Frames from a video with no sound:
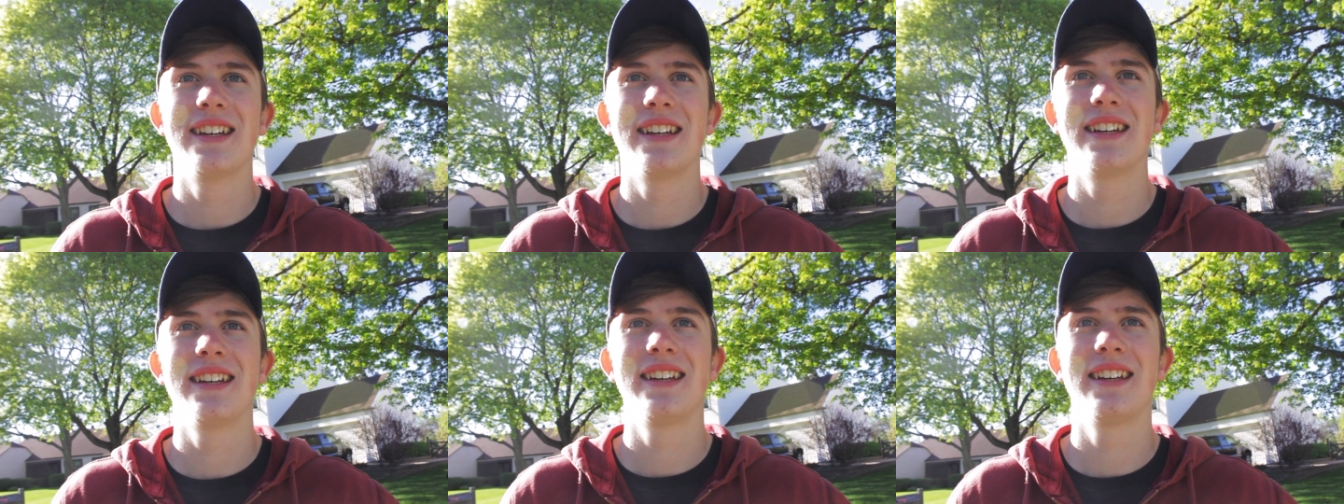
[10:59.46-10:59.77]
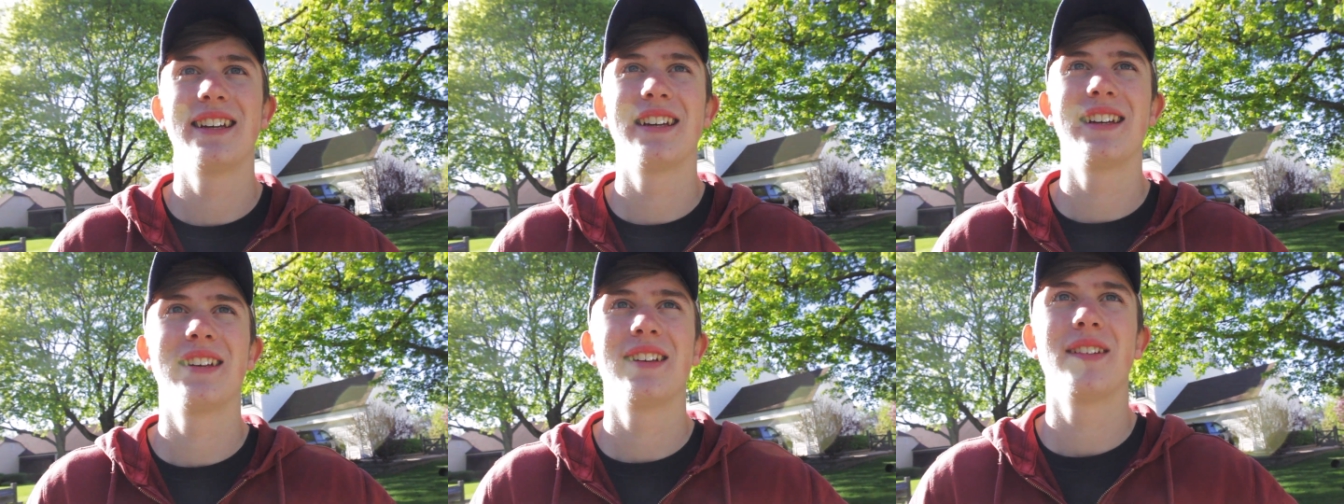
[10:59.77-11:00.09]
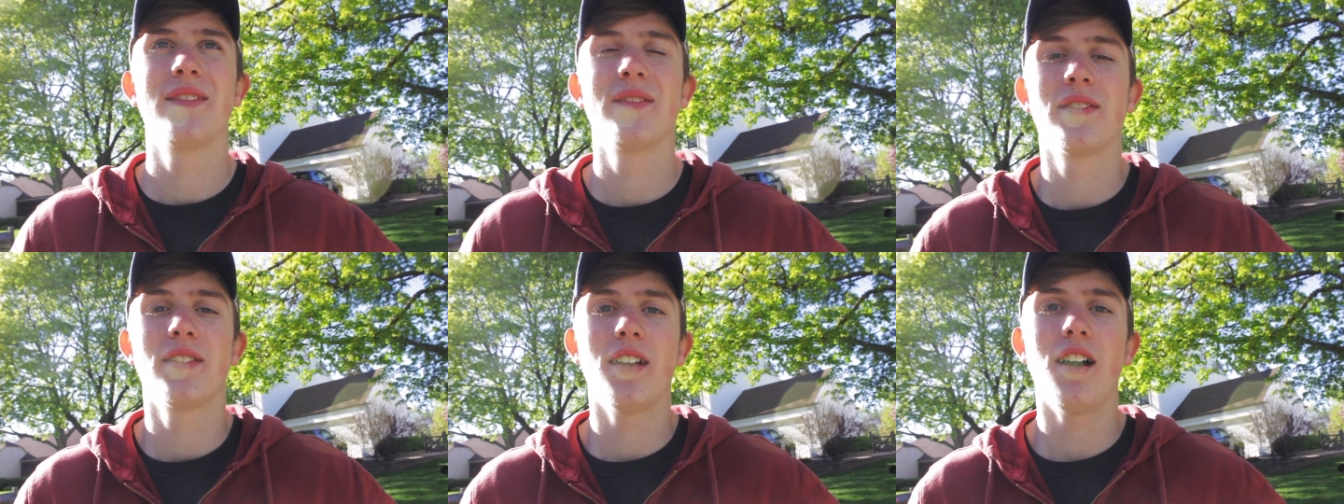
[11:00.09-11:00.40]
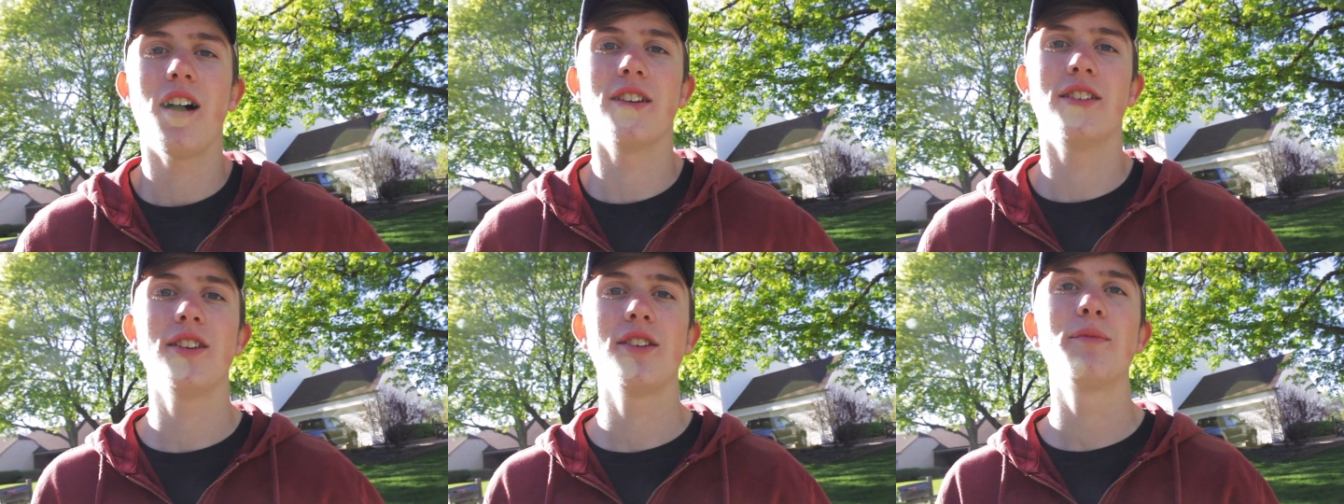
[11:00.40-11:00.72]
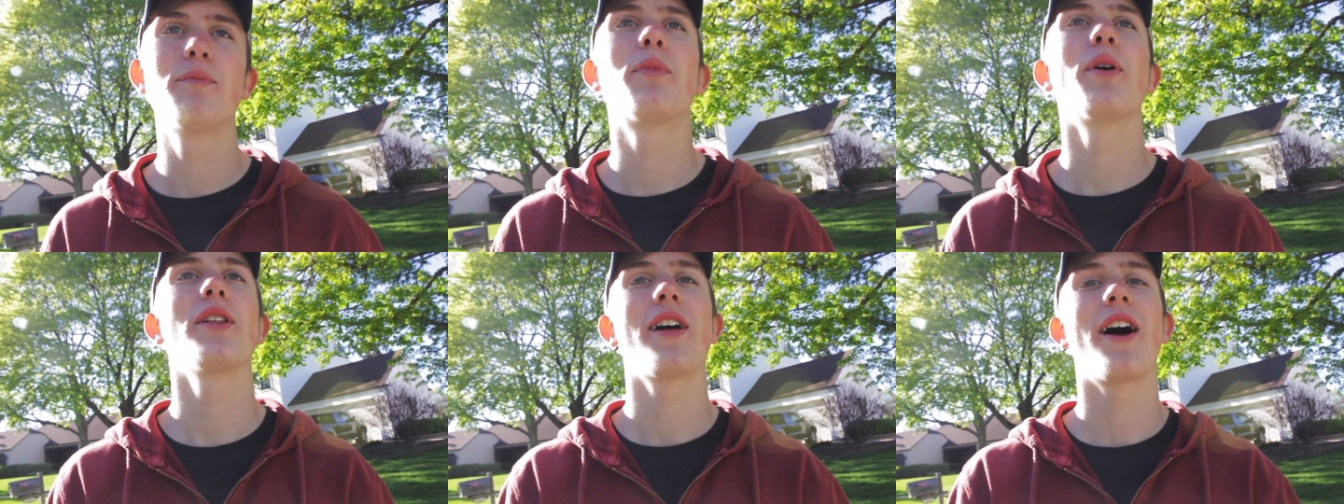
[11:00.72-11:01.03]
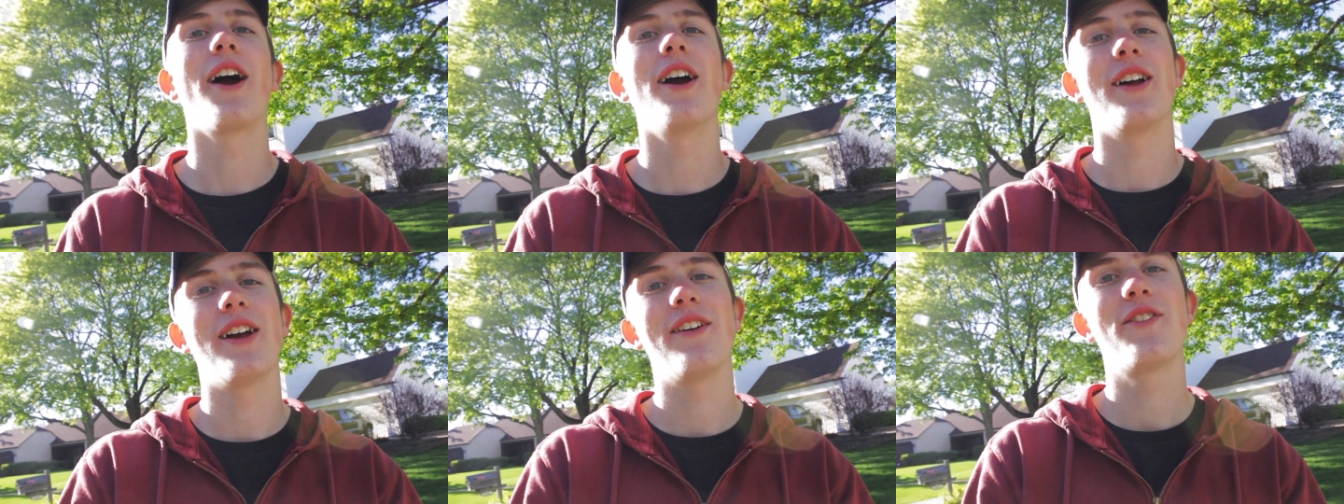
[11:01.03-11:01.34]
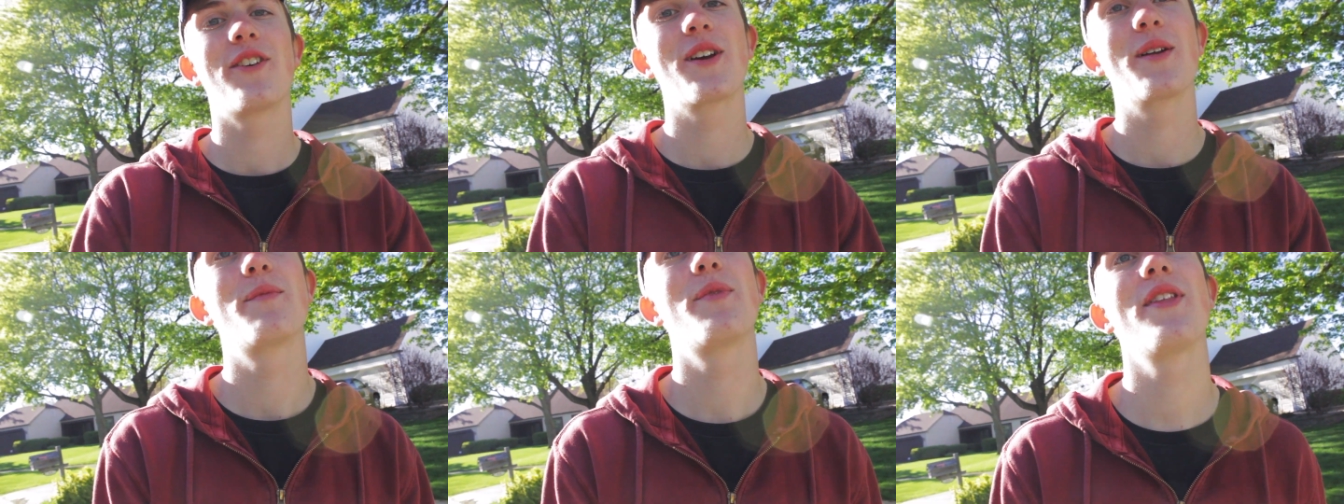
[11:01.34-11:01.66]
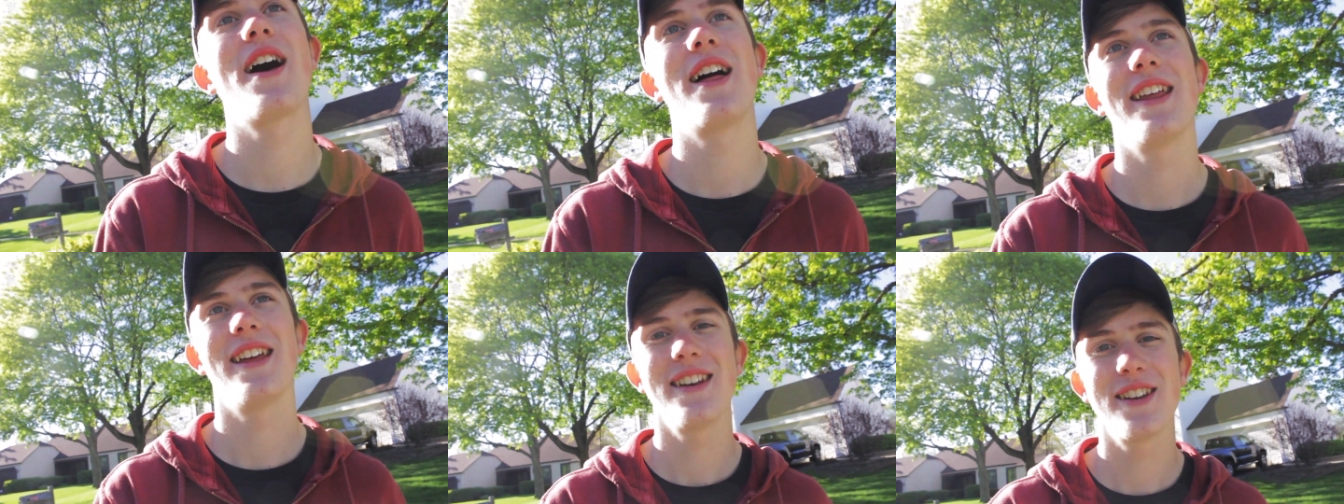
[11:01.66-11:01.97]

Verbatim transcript: I thought it was good. Ah, dude. Put like if you're gonna put that